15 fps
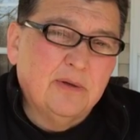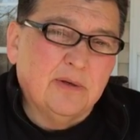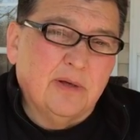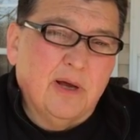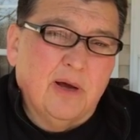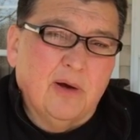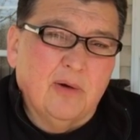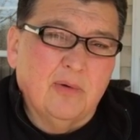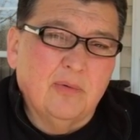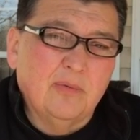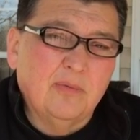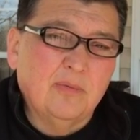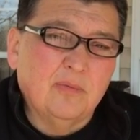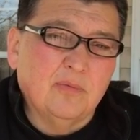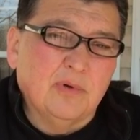Now,
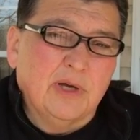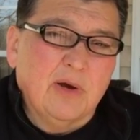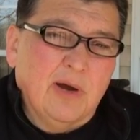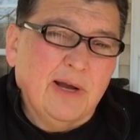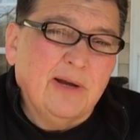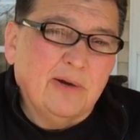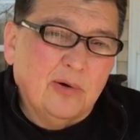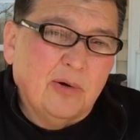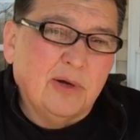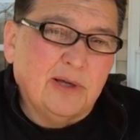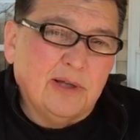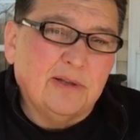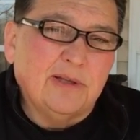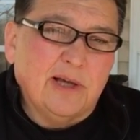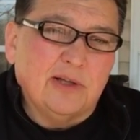we kind of don't
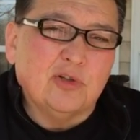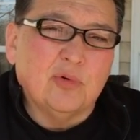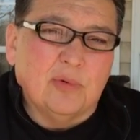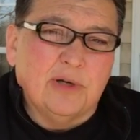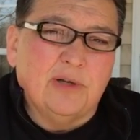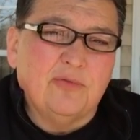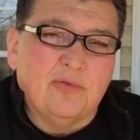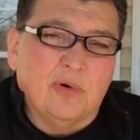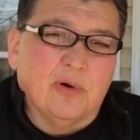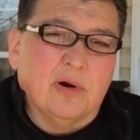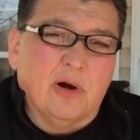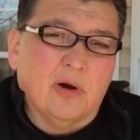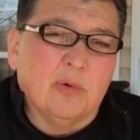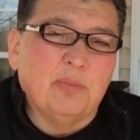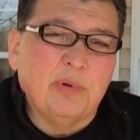get that 24
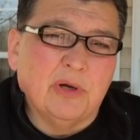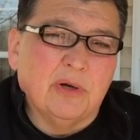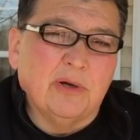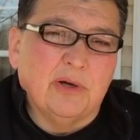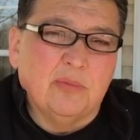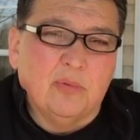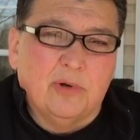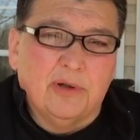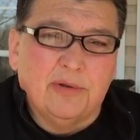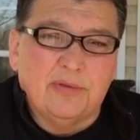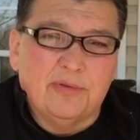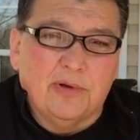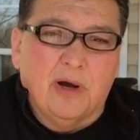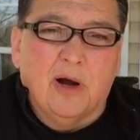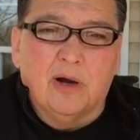hour period with
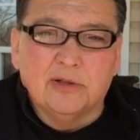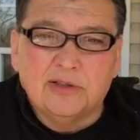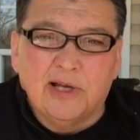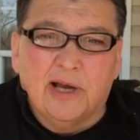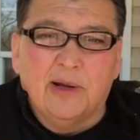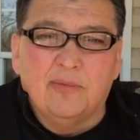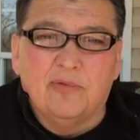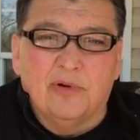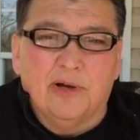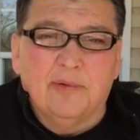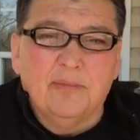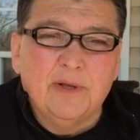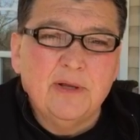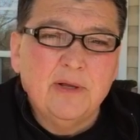our time frame